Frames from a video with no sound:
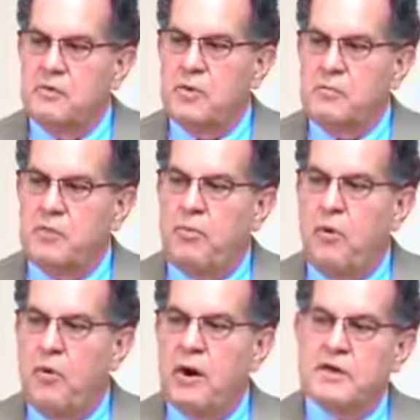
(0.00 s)
would
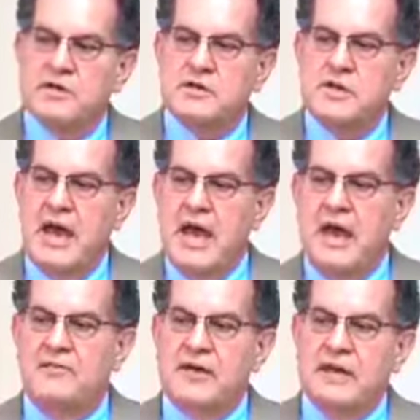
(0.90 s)
purport to
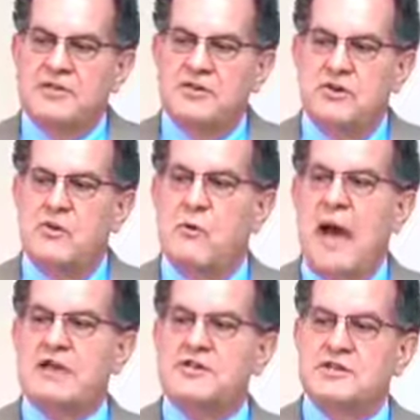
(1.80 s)
have a certain
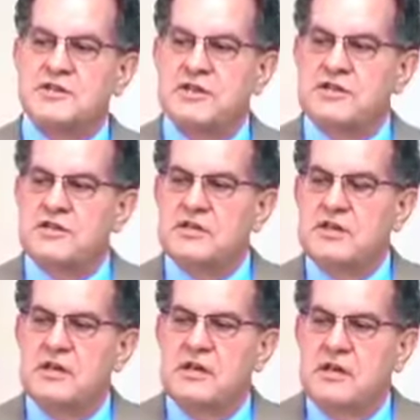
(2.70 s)
righteousness
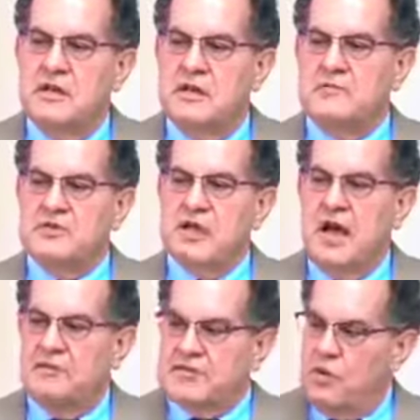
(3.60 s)

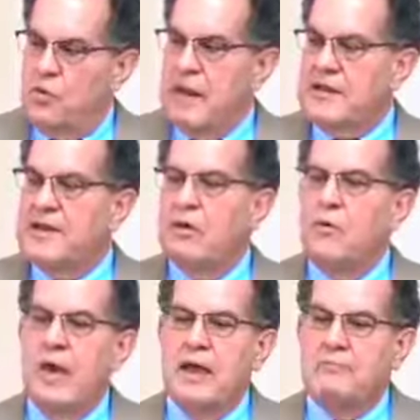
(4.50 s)
themselves, that went
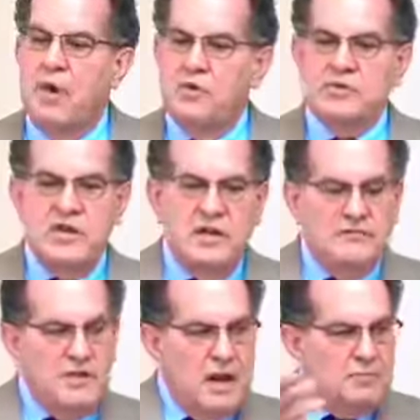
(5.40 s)
their way boasting
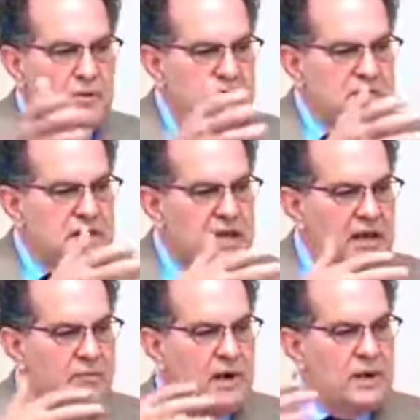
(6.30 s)
of numbers that
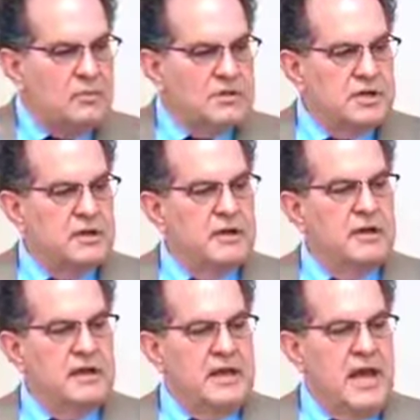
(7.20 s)
they were able to
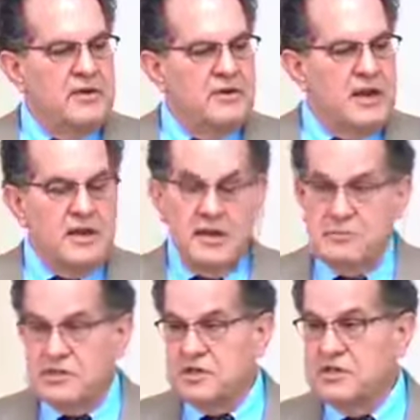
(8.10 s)
gather unto
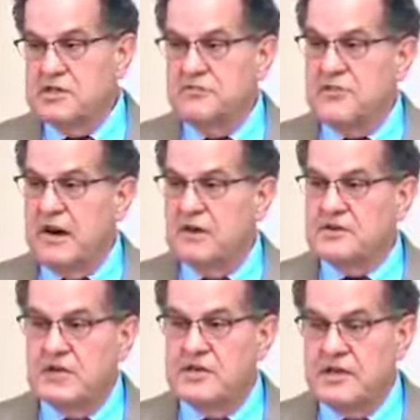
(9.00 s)
them, such as the
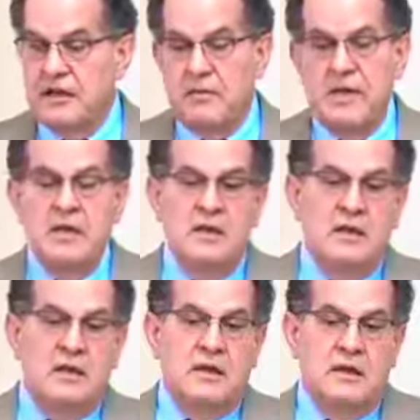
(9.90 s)
Pharisees.
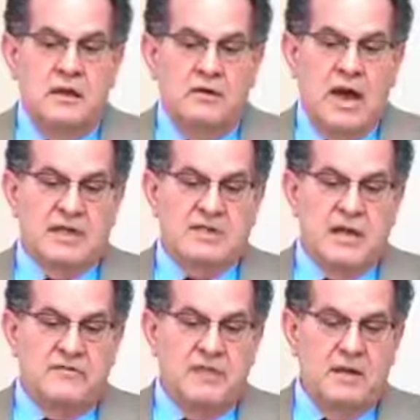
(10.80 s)
Christ
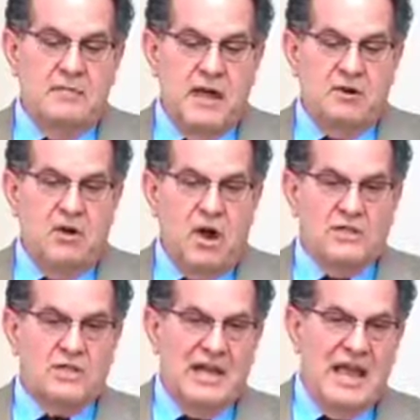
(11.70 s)
said of them, they
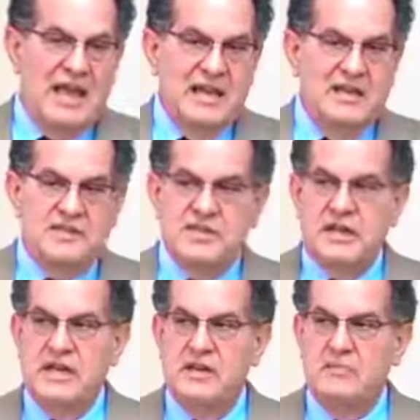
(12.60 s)
crossed land and
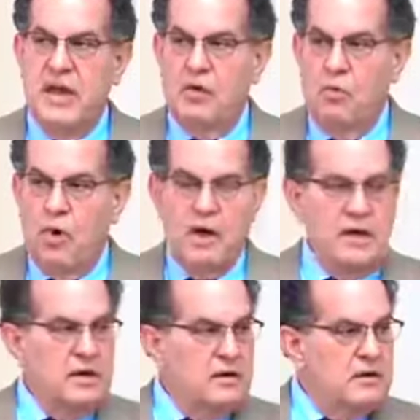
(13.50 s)
sea to make
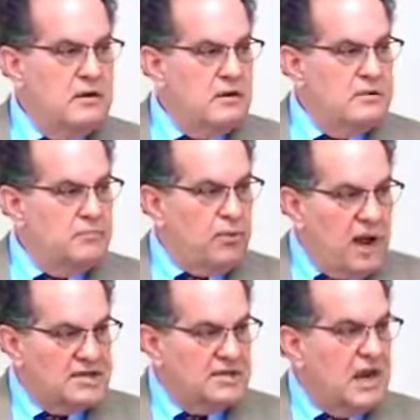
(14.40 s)
one
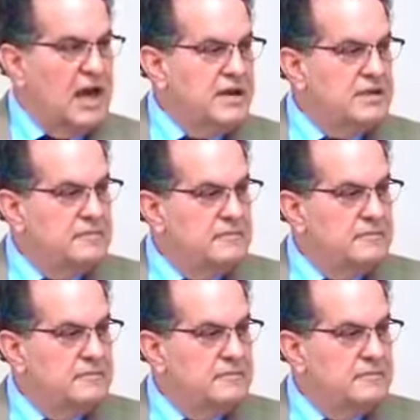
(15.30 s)
proselyte